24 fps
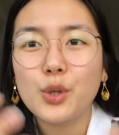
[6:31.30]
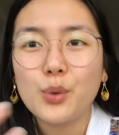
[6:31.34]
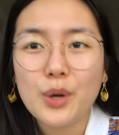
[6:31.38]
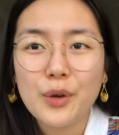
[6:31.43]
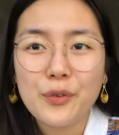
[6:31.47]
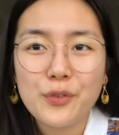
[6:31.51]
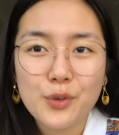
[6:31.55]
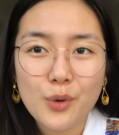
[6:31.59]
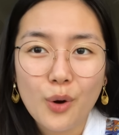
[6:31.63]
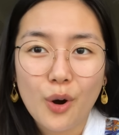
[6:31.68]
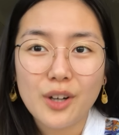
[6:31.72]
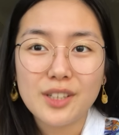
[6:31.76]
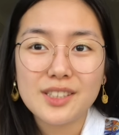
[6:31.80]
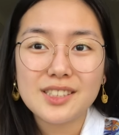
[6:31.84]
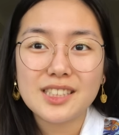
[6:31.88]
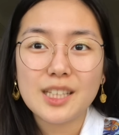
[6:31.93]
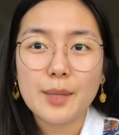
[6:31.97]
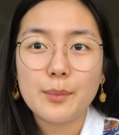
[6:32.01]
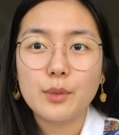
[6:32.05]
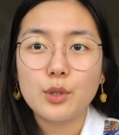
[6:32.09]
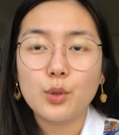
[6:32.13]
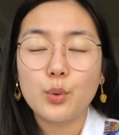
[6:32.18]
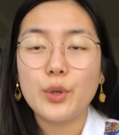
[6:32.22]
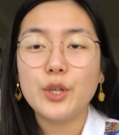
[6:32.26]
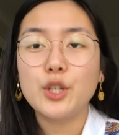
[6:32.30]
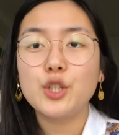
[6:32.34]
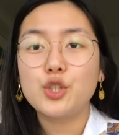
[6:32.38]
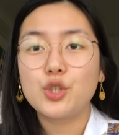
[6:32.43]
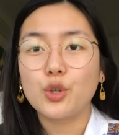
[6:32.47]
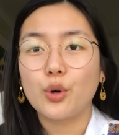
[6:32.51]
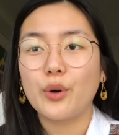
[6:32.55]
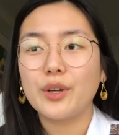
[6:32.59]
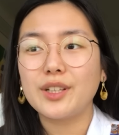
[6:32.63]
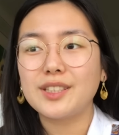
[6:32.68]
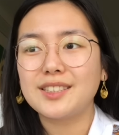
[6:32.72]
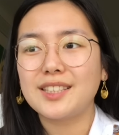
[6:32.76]
if you are someone who
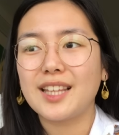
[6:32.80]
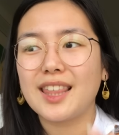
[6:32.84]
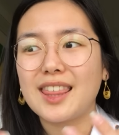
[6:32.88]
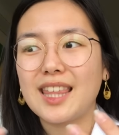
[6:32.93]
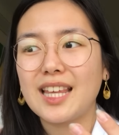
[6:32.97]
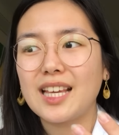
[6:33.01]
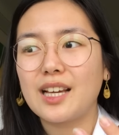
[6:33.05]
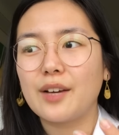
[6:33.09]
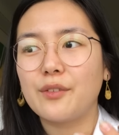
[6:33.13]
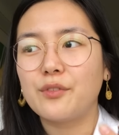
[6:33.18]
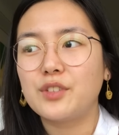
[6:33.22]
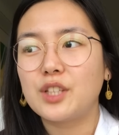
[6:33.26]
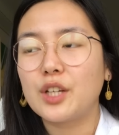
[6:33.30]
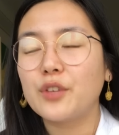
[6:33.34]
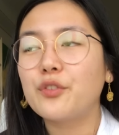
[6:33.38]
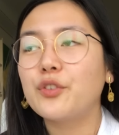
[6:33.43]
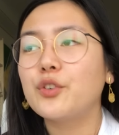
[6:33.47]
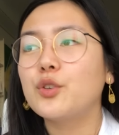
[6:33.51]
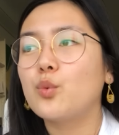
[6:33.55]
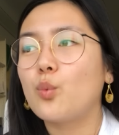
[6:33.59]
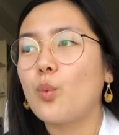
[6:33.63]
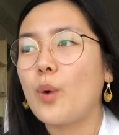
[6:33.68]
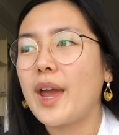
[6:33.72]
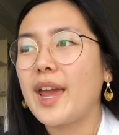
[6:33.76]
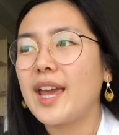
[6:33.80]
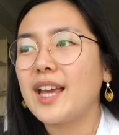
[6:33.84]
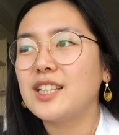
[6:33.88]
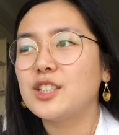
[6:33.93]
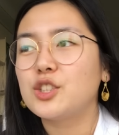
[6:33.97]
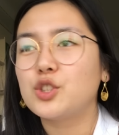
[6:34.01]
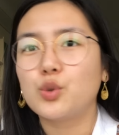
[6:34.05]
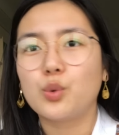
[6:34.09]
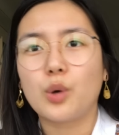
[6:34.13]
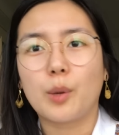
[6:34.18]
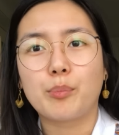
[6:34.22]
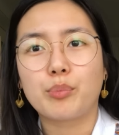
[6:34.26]
enjoys to think of different ways
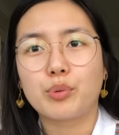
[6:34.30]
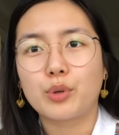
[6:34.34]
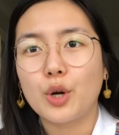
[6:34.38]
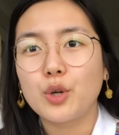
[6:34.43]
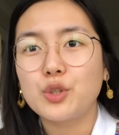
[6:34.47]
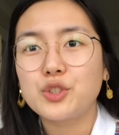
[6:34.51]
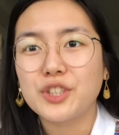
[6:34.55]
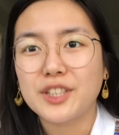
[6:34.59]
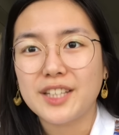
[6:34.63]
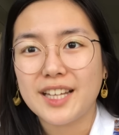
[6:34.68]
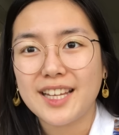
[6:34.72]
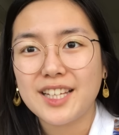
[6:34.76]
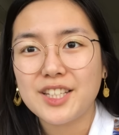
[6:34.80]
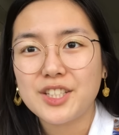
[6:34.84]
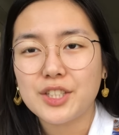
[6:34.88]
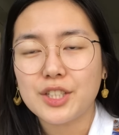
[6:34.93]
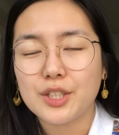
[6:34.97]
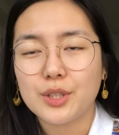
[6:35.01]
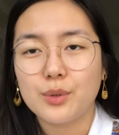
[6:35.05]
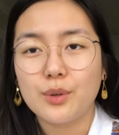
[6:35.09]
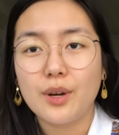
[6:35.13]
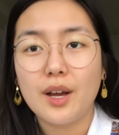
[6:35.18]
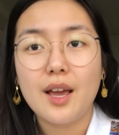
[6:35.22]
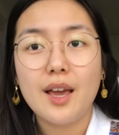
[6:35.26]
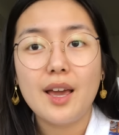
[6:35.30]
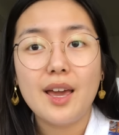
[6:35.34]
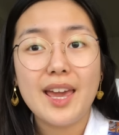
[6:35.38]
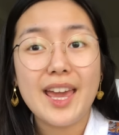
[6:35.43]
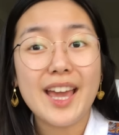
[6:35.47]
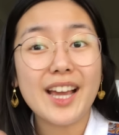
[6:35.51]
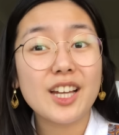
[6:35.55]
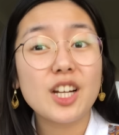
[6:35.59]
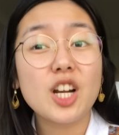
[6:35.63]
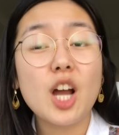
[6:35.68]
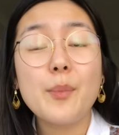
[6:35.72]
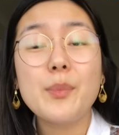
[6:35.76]
to approach an issue,
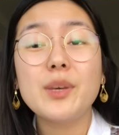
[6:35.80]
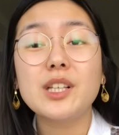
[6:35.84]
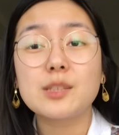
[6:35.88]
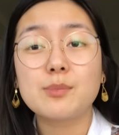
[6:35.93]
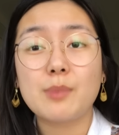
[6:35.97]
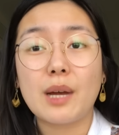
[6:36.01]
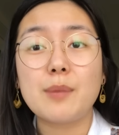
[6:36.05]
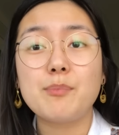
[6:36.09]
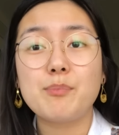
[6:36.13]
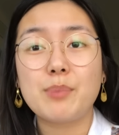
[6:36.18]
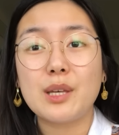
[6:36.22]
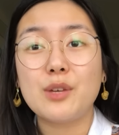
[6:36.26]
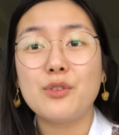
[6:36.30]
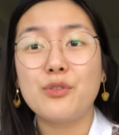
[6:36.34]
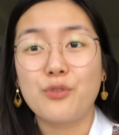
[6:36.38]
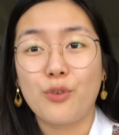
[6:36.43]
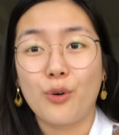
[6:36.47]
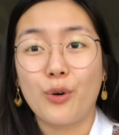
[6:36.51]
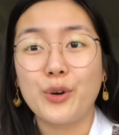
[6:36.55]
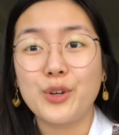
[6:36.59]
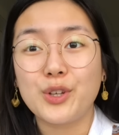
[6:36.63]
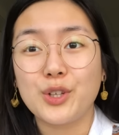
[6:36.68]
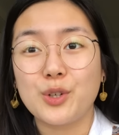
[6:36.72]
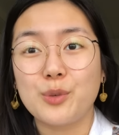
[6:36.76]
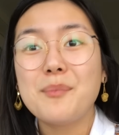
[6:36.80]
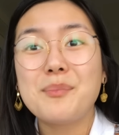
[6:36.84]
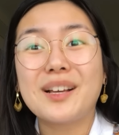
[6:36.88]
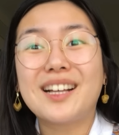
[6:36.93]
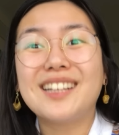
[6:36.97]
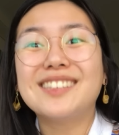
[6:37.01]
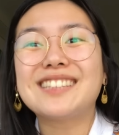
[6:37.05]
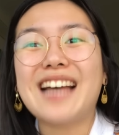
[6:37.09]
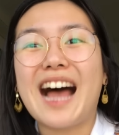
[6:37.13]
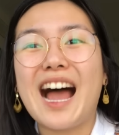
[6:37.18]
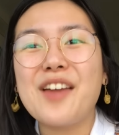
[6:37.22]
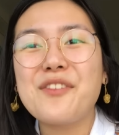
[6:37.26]
economics might be for you,
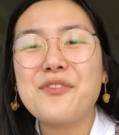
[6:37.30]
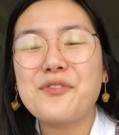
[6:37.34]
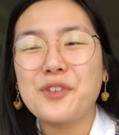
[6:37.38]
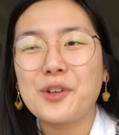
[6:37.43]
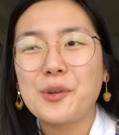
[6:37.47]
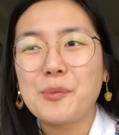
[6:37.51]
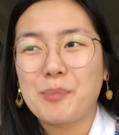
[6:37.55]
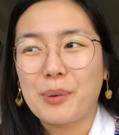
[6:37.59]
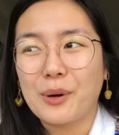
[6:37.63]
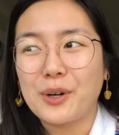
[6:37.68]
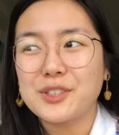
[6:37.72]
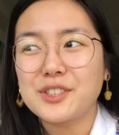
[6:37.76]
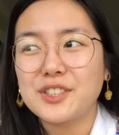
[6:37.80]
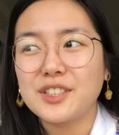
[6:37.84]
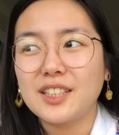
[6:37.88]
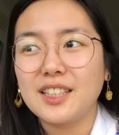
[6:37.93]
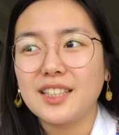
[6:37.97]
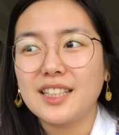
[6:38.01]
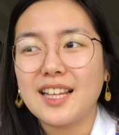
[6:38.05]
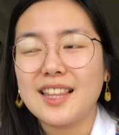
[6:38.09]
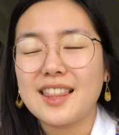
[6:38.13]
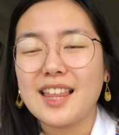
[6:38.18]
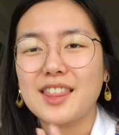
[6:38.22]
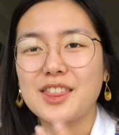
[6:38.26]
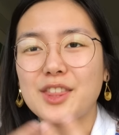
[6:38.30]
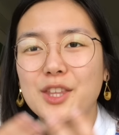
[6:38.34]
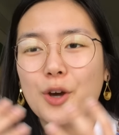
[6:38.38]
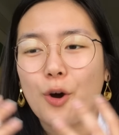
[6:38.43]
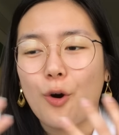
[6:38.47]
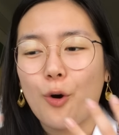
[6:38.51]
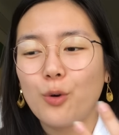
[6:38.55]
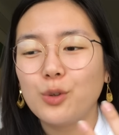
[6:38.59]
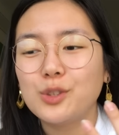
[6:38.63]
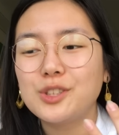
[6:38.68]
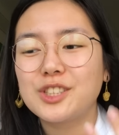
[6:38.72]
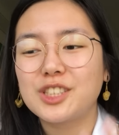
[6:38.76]
because I feel personally that the
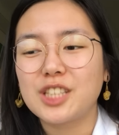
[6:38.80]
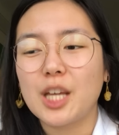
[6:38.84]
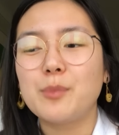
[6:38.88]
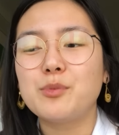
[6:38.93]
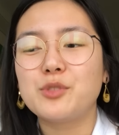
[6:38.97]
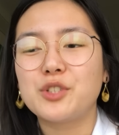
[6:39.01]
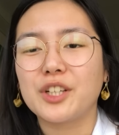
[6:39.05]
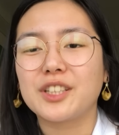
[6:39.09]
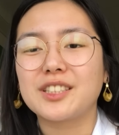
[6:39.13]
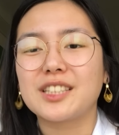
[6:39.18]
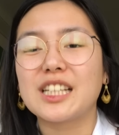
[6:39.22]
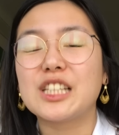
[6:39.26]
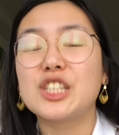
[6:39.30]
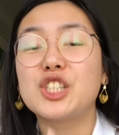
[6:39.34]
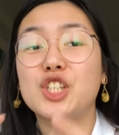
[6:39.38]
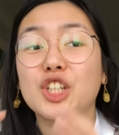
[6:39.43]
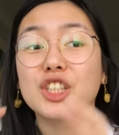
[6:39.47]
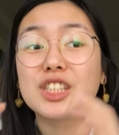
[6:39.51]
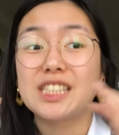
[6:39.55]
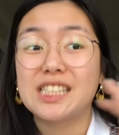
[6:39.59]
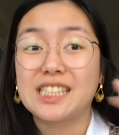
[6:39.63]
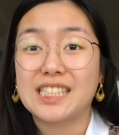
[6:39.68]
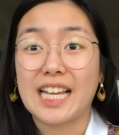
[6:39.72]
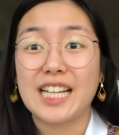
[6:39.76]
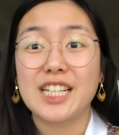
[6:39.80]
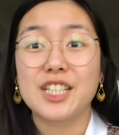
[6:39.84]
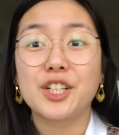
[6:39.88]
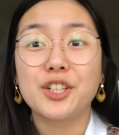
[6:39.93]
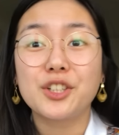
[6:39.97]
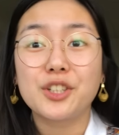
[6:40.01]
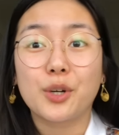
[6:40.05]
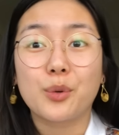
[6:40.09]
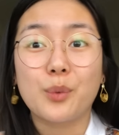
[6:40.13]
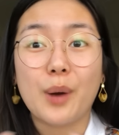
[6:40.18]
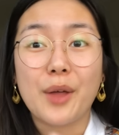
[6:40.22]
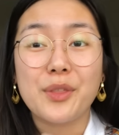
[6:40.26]
whole subject is just
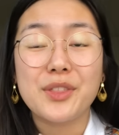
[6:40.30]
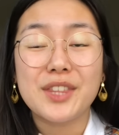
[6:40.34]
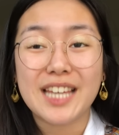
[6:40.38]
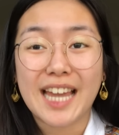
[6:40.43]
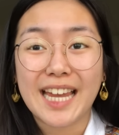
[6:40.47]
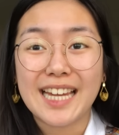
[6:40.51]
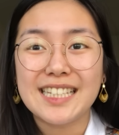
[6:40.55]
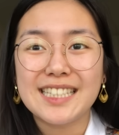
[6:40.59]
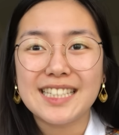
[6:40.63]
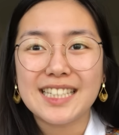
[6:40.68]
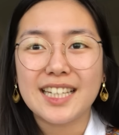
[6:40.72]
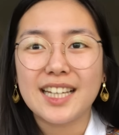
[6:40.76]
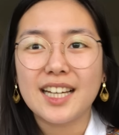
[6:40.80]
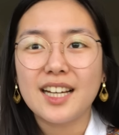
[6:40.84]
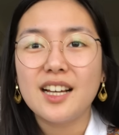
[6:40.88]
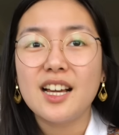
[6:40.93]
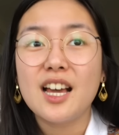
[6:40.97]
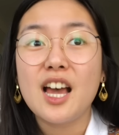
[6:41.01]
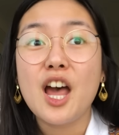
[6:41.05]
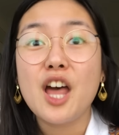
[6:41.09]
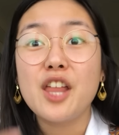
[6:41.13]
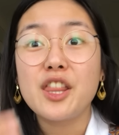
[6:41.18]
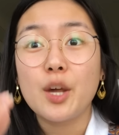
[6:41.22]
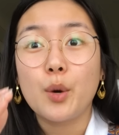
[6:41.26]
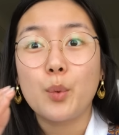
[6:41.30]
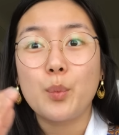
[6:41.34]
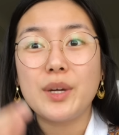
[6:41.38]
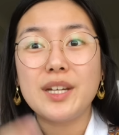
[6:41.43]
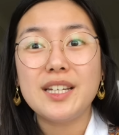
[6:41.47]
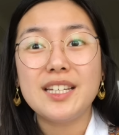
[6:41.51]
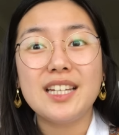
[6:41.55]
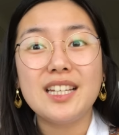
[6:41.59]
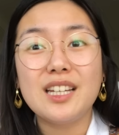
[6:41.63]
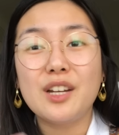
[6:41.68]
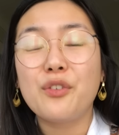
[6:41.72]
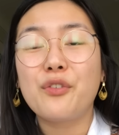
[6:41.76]
centered around the idea that we
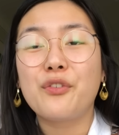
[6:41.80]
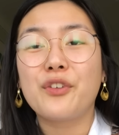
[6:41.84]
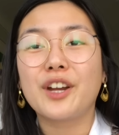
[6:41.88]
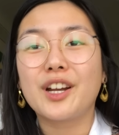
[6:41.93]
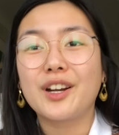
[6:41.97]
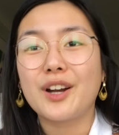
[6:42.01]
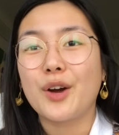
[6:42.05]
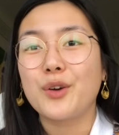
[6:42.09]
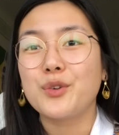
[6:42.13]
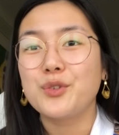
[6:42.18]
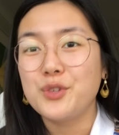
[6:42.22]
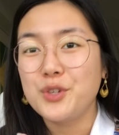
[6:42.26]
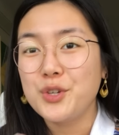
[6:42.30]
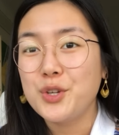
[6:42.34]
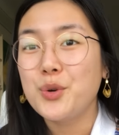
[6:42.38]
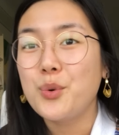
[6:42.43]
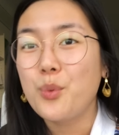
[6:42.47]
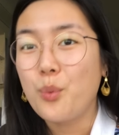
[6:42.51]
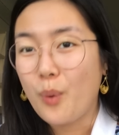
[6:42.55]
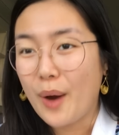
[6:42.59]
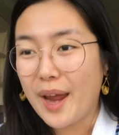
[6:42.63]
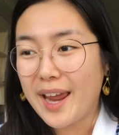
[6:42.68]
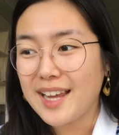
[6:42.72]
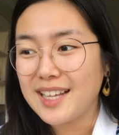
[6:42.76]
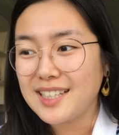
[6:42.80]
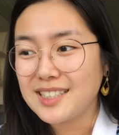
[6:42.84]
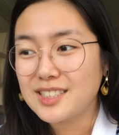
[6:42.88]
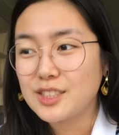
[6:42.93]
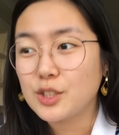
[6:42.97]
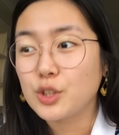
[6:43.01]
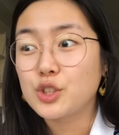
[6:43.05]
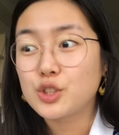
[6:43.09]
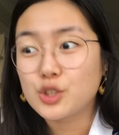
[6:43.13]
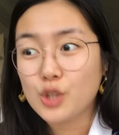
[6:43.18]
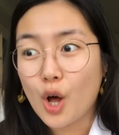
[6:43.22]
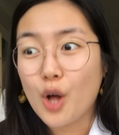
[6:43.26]
need to figure out new ways
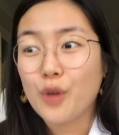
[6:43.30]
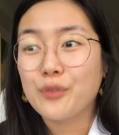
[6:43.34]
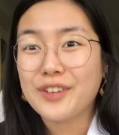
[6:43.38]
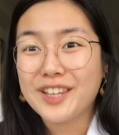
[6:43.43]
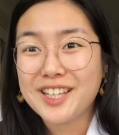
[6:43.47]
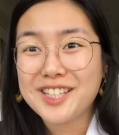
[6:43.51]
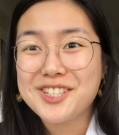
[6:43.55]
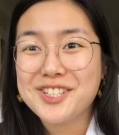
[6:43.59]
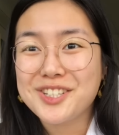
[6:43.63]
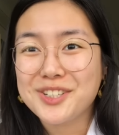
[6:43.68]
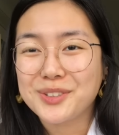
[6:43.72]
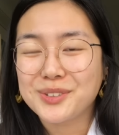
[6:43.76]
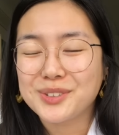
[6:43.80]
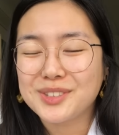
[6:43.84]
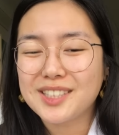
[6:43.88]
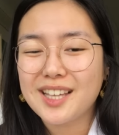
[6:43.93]
to solve issues.